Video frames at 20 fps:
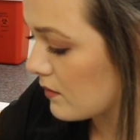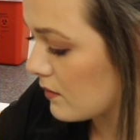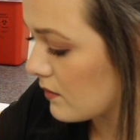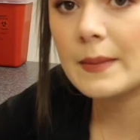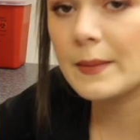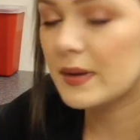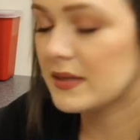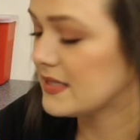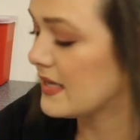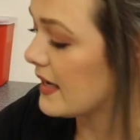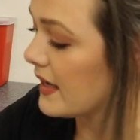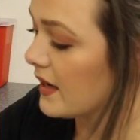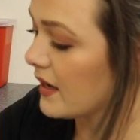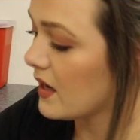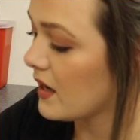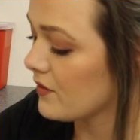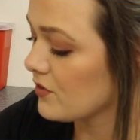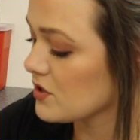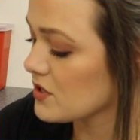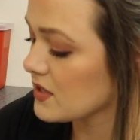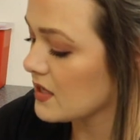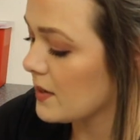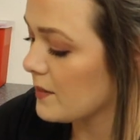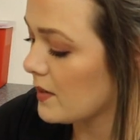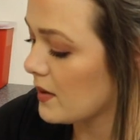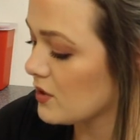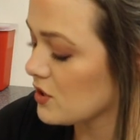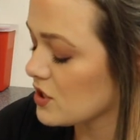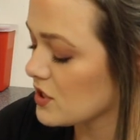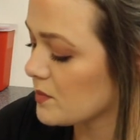I'm going to take a cover
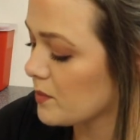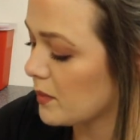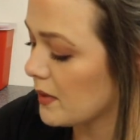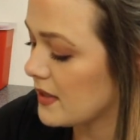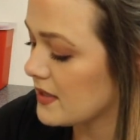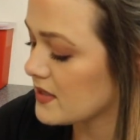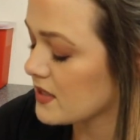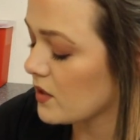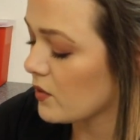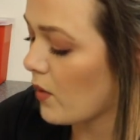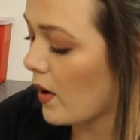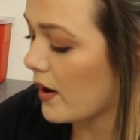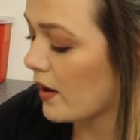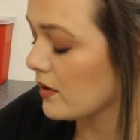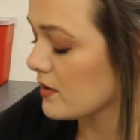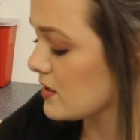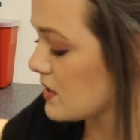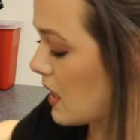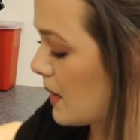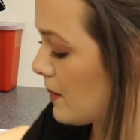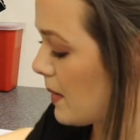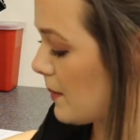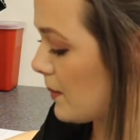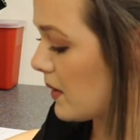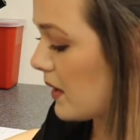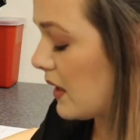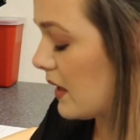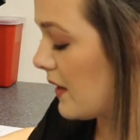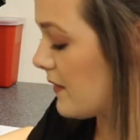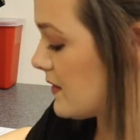slip and just place it right on top. I'm
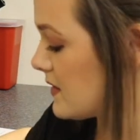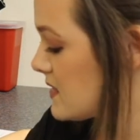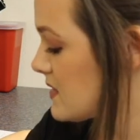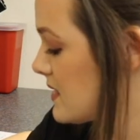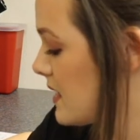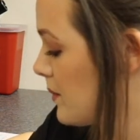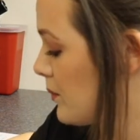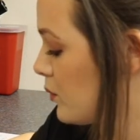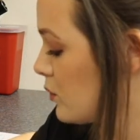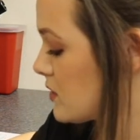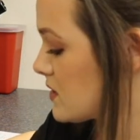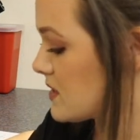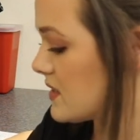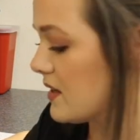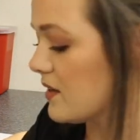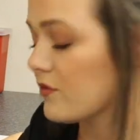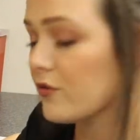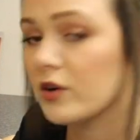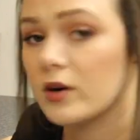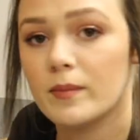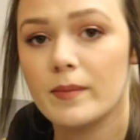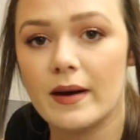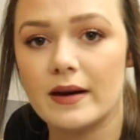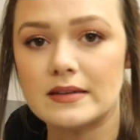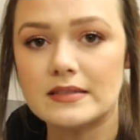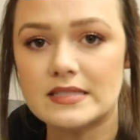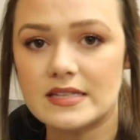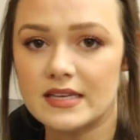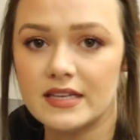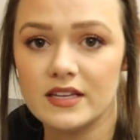going to let this sample sit for
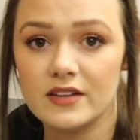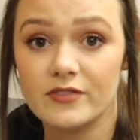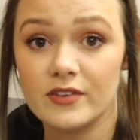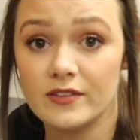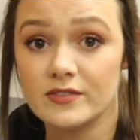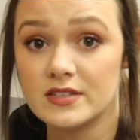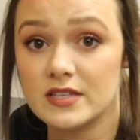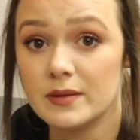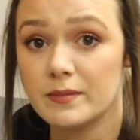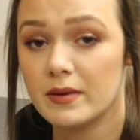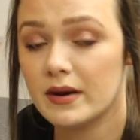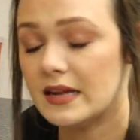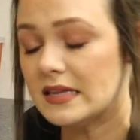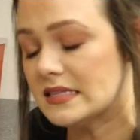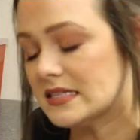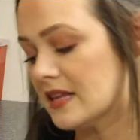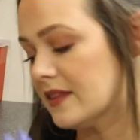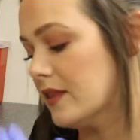about 10 to 15 minutes